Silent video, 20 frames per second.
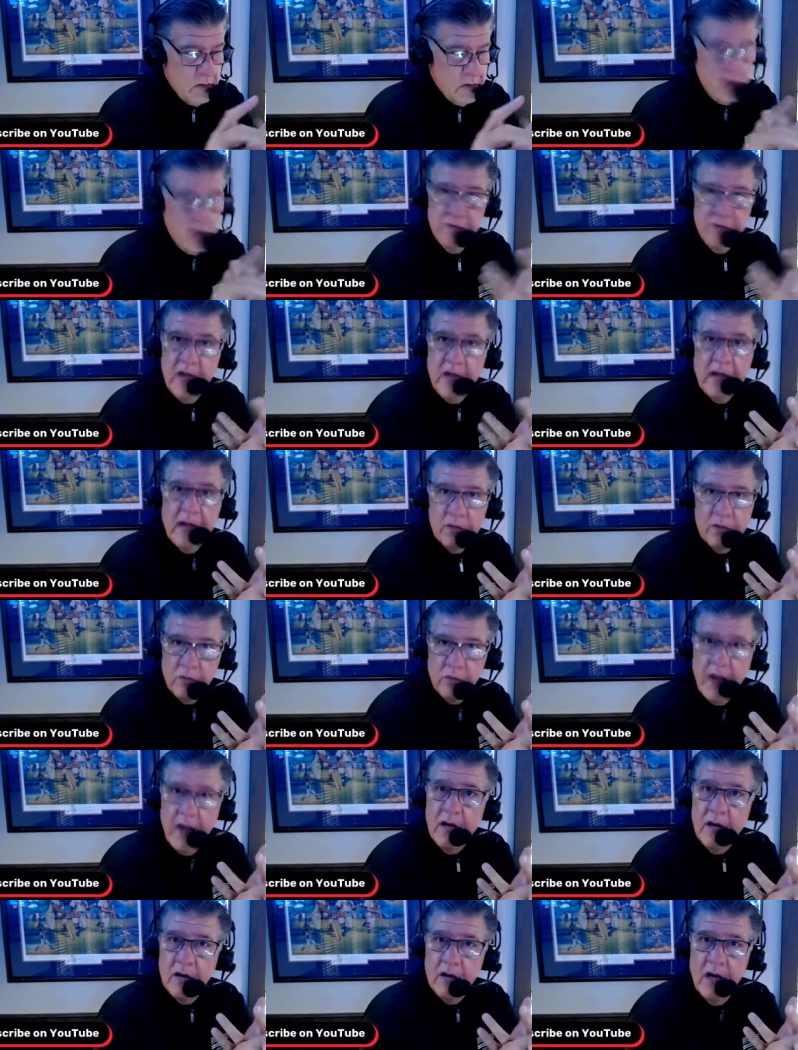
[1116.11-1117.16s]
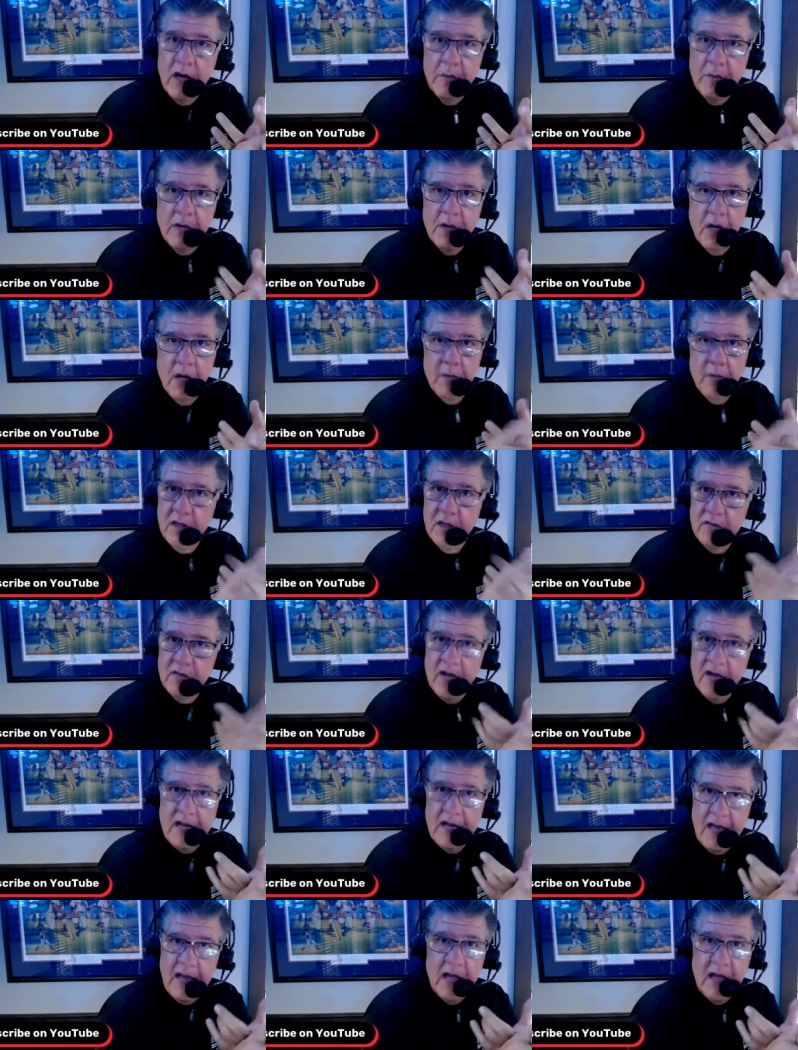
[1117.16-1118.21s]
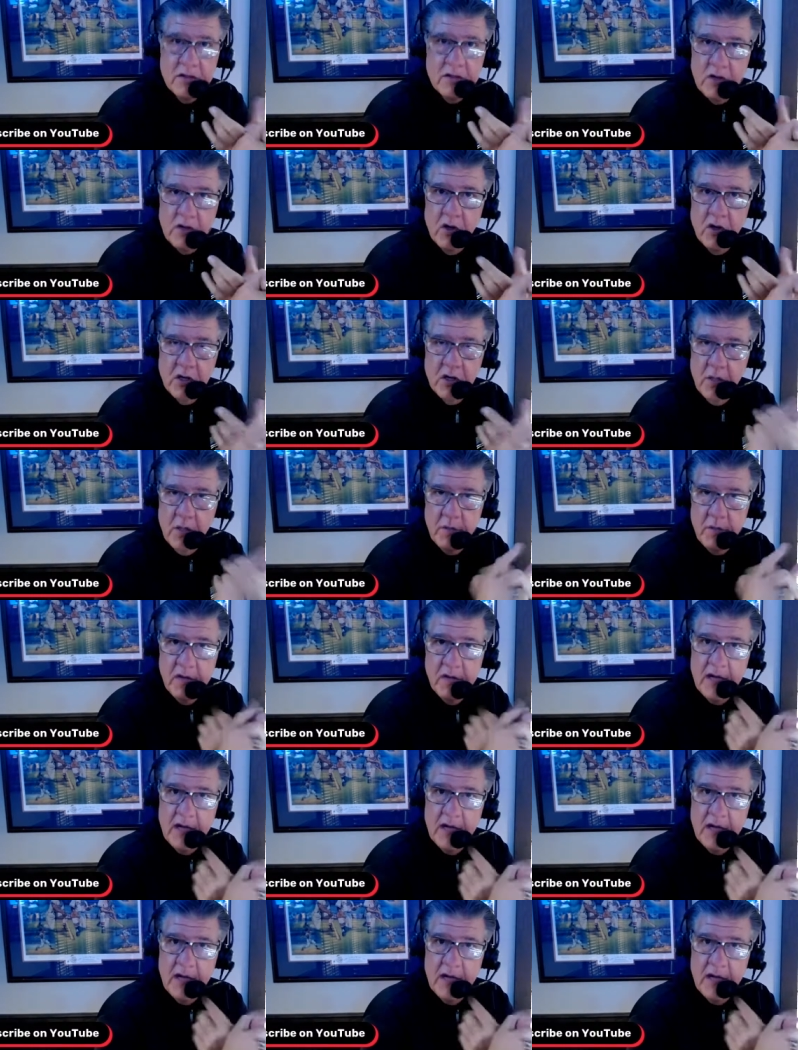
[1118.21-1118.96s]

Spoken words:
You've got the Ryder Cup coming. You've got NASCAR coming.